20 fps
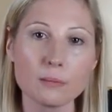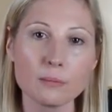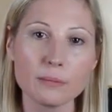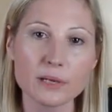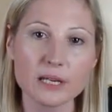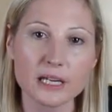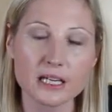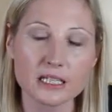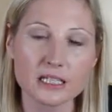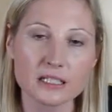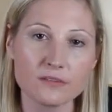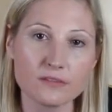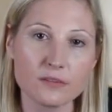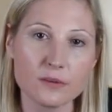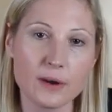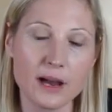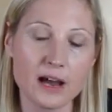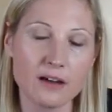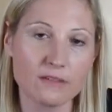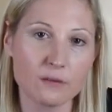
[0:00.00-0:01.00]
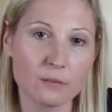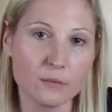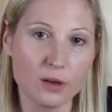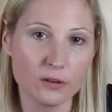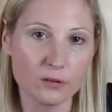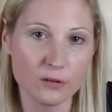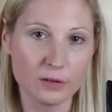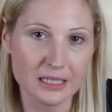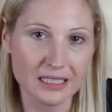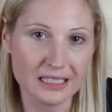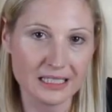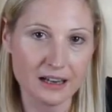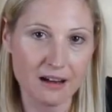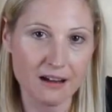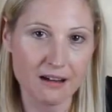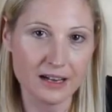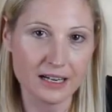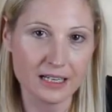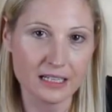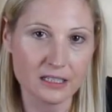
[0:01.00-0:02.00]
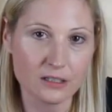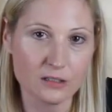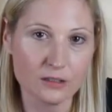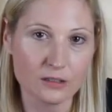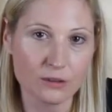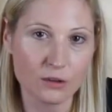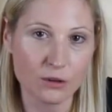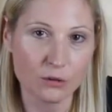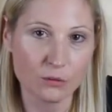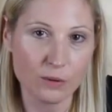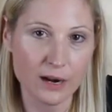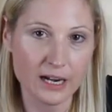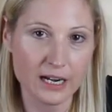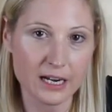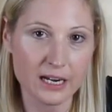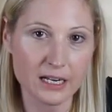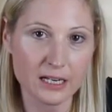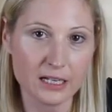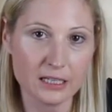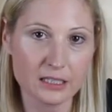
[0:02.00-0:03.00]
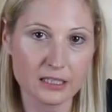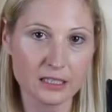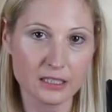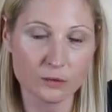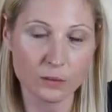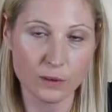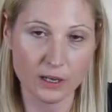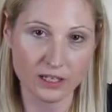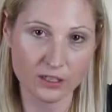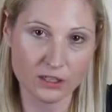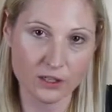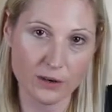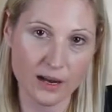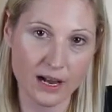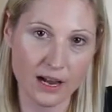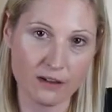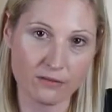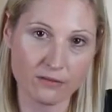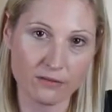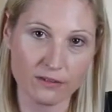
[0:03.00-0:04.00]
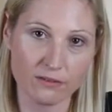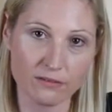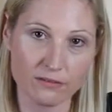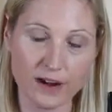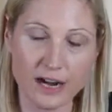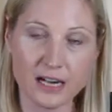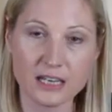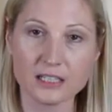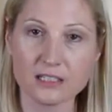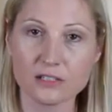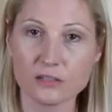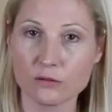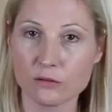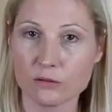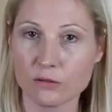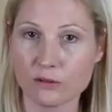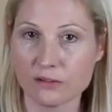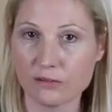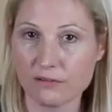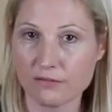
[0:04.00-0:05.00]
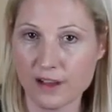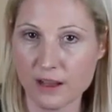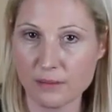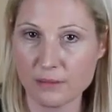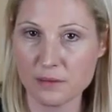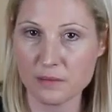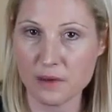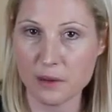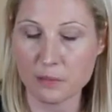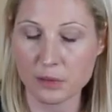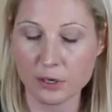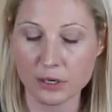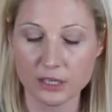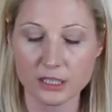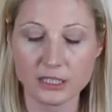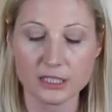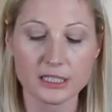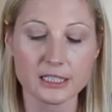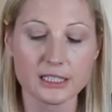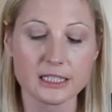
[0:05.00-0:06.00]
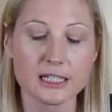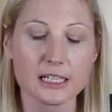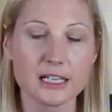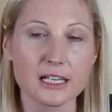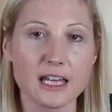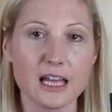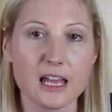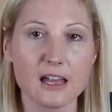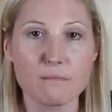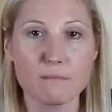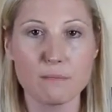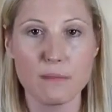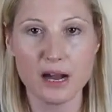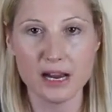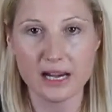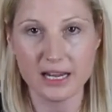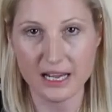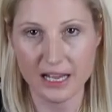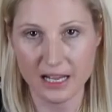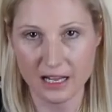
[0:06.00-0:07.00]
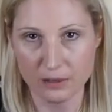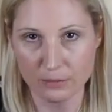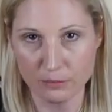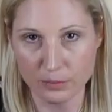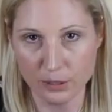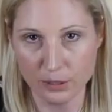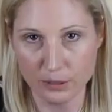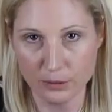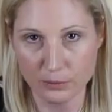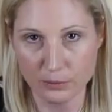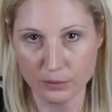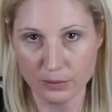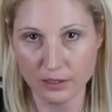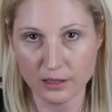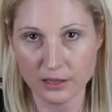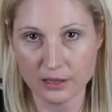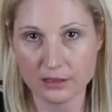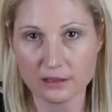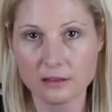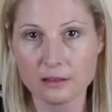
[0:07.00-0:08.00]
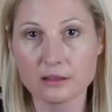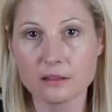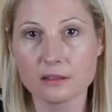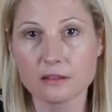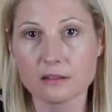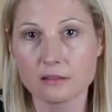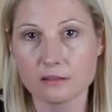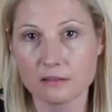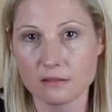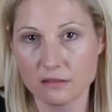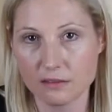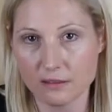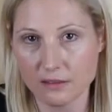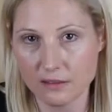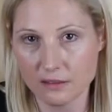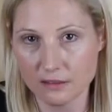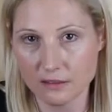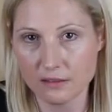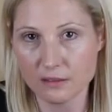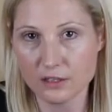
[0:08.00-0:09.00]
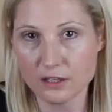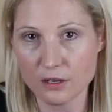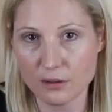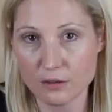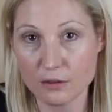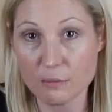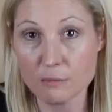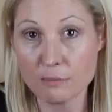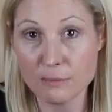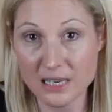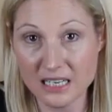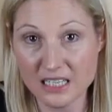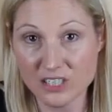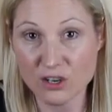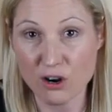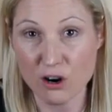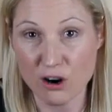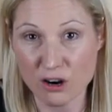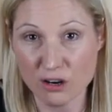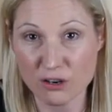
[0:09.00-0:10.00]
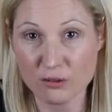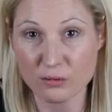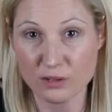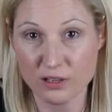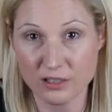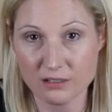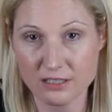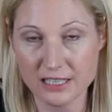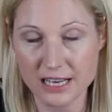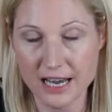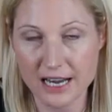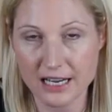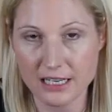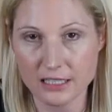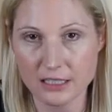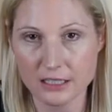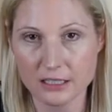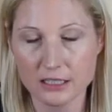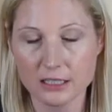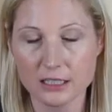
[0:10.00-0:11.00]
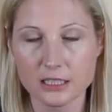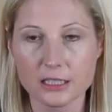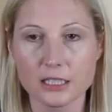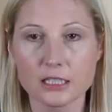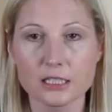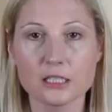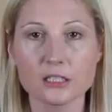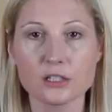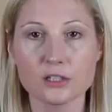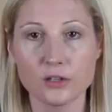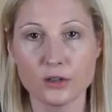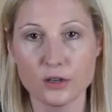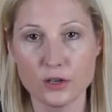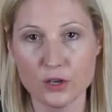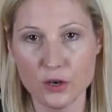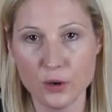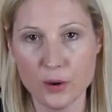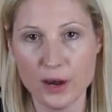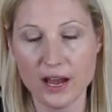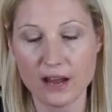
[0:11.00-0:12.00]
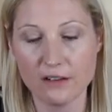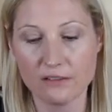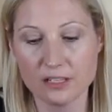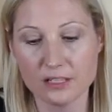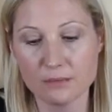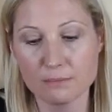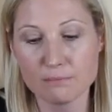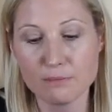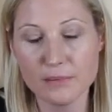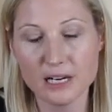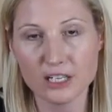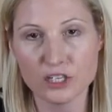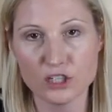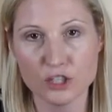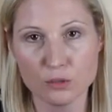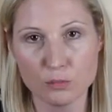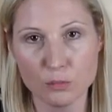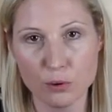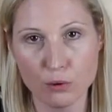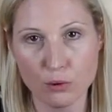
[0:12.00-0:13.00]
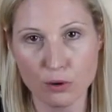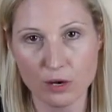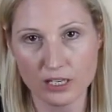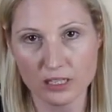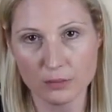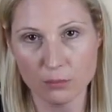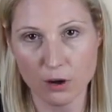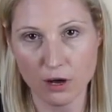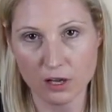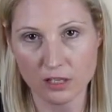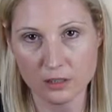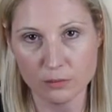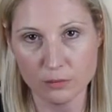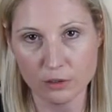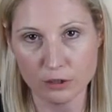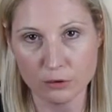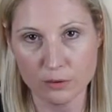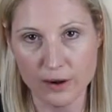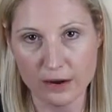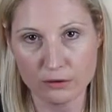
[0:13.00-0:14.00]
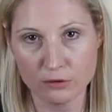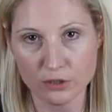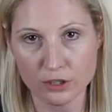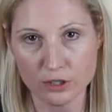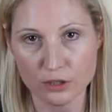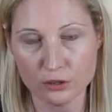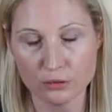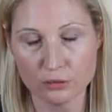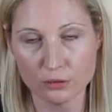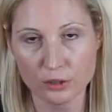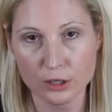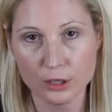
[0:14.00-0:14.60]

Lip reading: Because if you have your mother on side already, as well as you have a friend or a family member, it might help with the big talk with your dad, so that you have as much support as possible around you